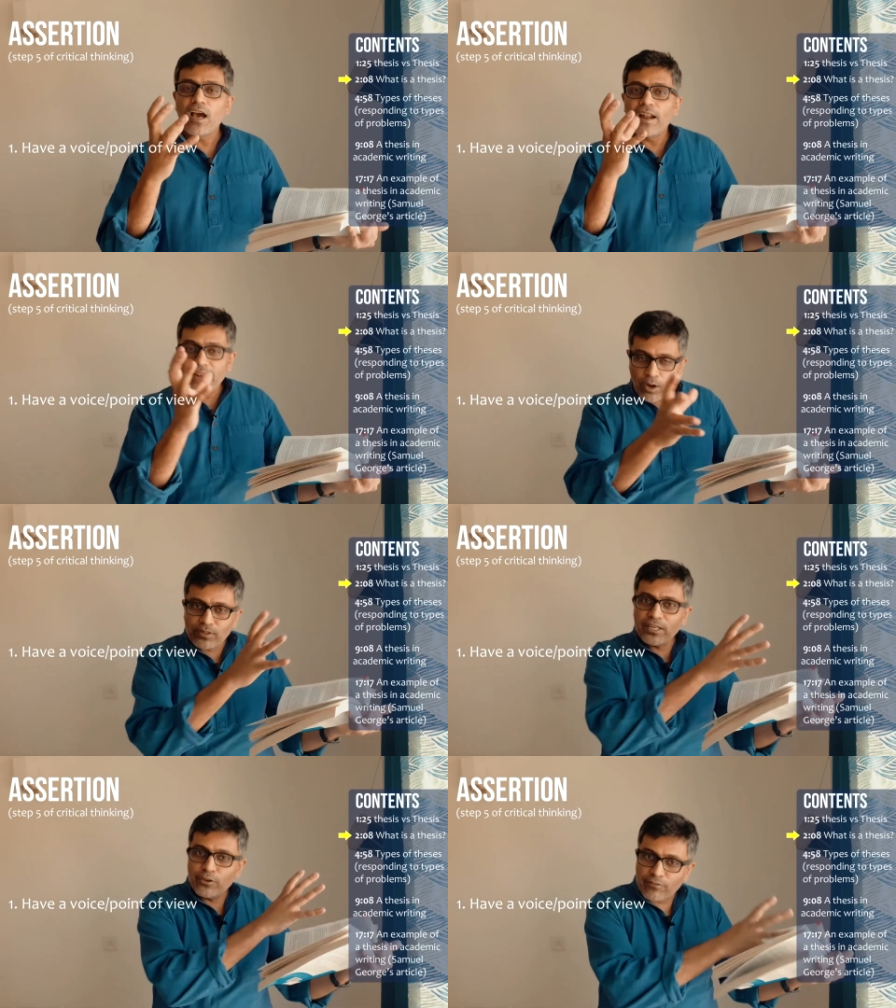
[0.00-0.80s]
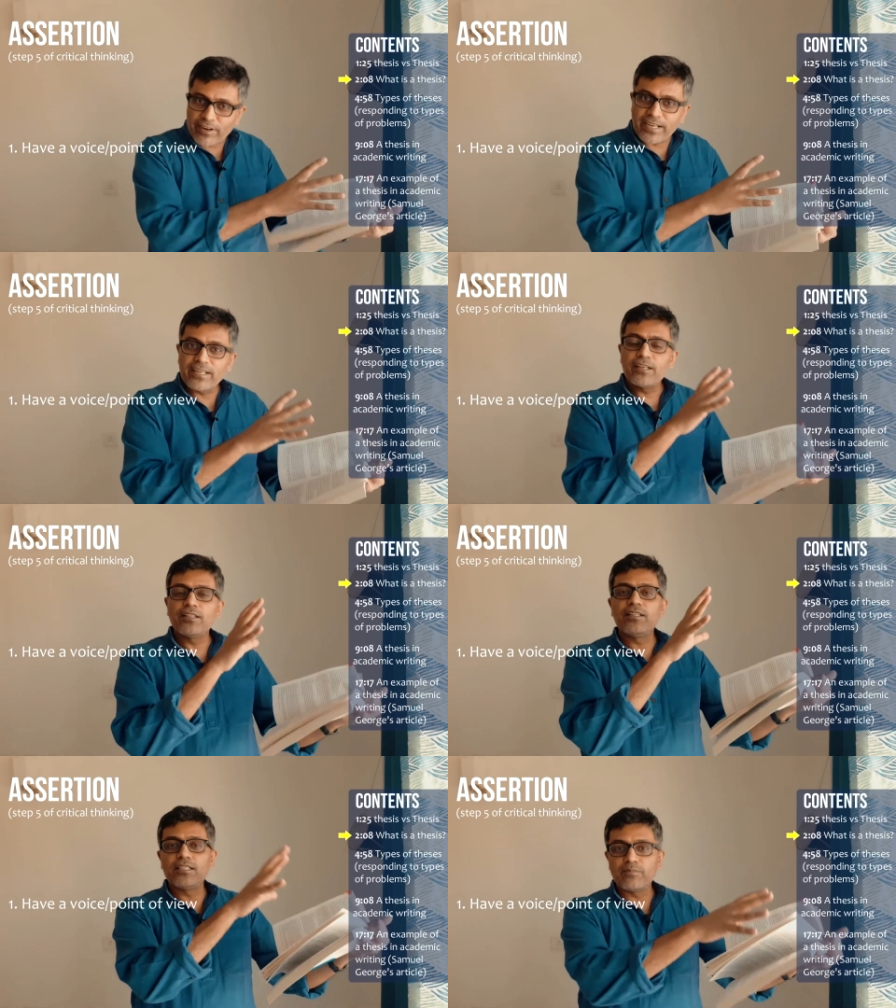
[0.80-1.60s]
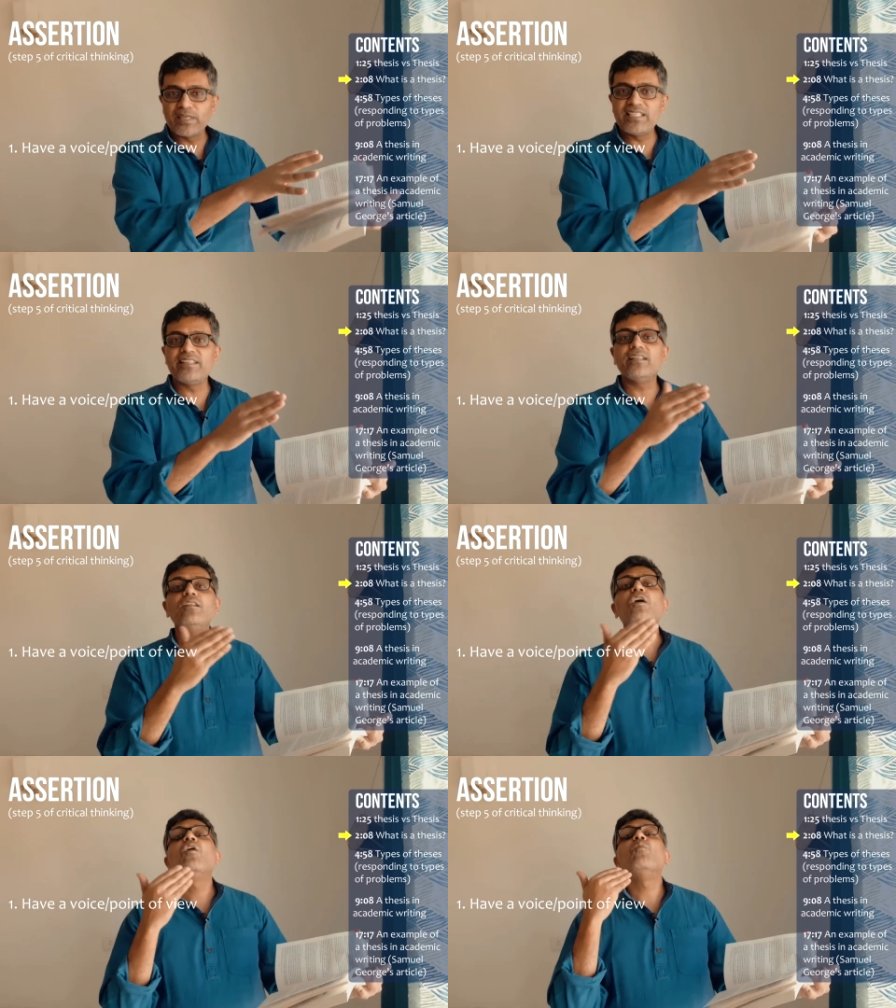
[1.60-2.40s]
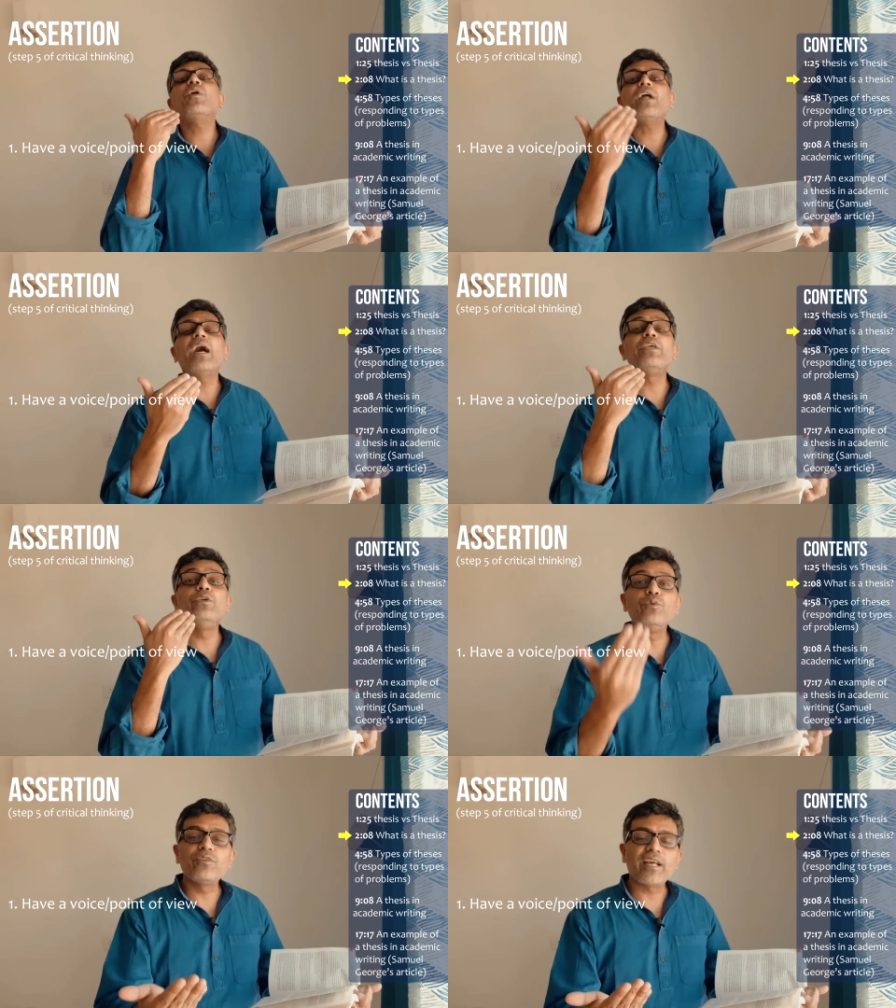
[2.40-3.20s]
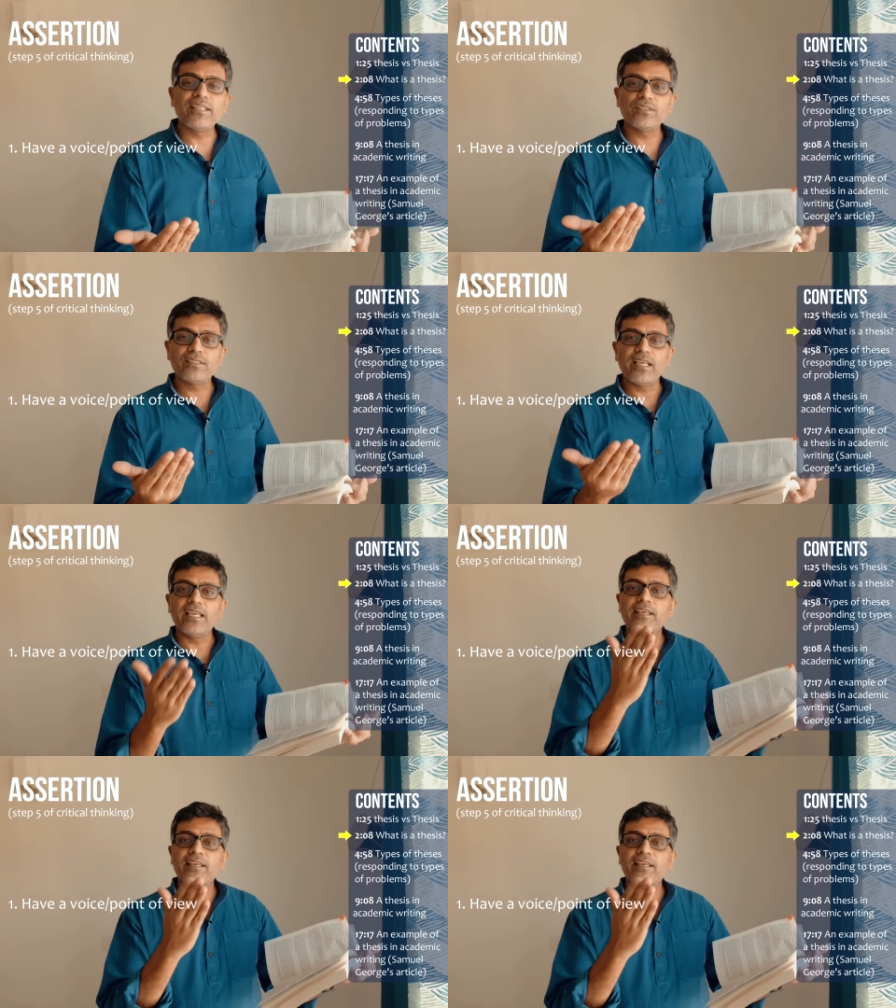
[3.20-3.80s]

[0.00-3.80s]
Now that you've read this material, what are you trying to say?